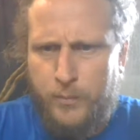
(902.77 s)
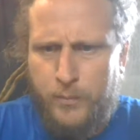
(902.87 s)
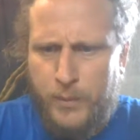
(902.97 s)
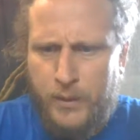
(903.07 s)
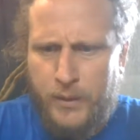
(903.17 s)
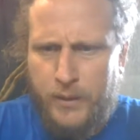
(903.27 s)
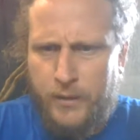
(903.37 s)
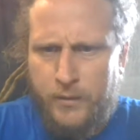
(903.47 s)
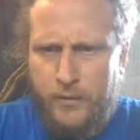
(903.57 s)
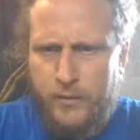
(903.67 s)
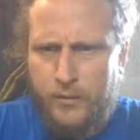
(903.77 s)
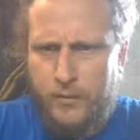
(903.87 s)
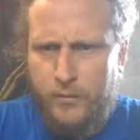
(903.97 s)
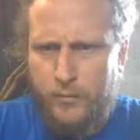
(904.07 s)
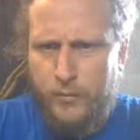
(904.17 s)

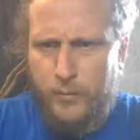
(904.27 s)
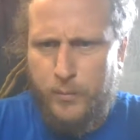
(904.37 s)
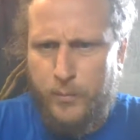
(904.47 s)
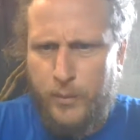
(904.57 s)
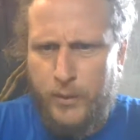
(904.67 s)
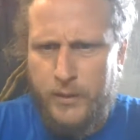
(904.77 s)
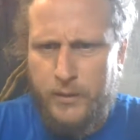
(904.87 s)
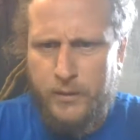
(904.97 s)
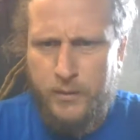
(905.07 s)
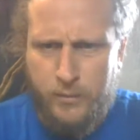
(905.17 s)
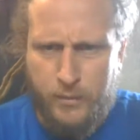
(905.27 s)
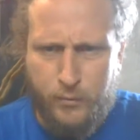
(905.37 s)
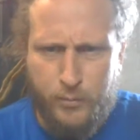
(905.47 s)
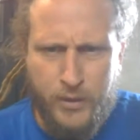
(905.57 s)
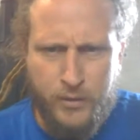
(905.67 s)
PS report. Grab
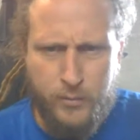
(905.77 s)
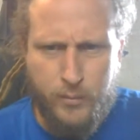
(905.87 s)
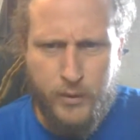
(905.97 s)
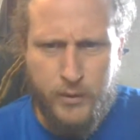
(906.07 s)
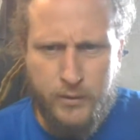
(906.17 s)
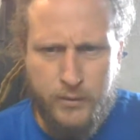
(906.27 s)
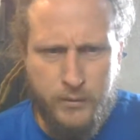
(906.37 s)
a PS report.